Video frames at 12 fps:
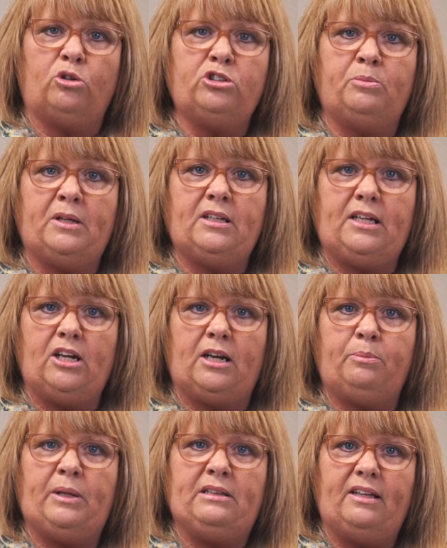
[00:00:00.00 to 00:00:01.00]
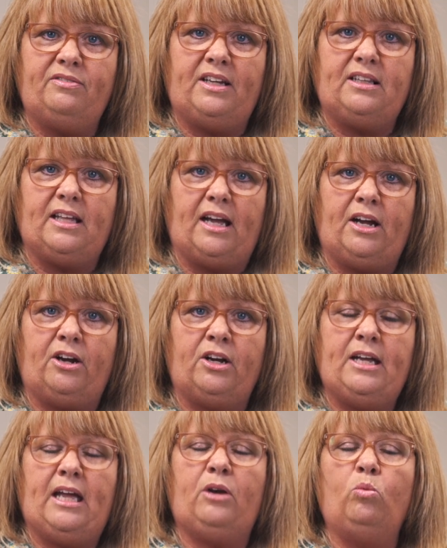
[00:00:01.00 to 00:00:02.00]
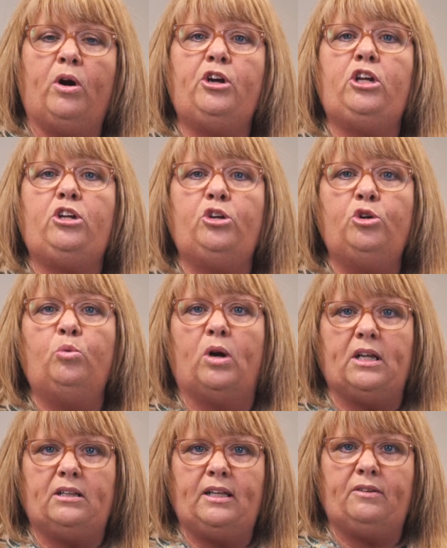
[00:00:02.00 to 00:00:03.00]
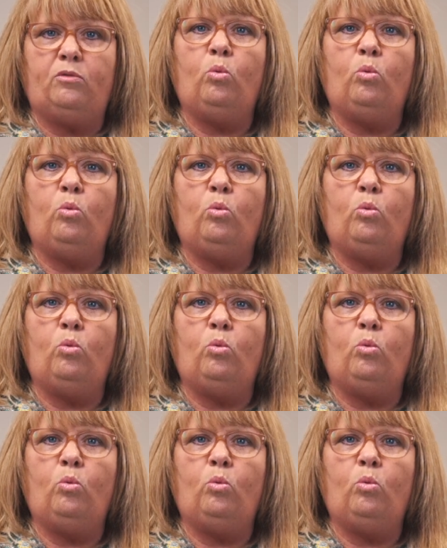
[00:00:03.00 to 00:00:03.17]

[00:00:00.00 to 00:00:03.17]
ultimately going to be living there and where do you want to live?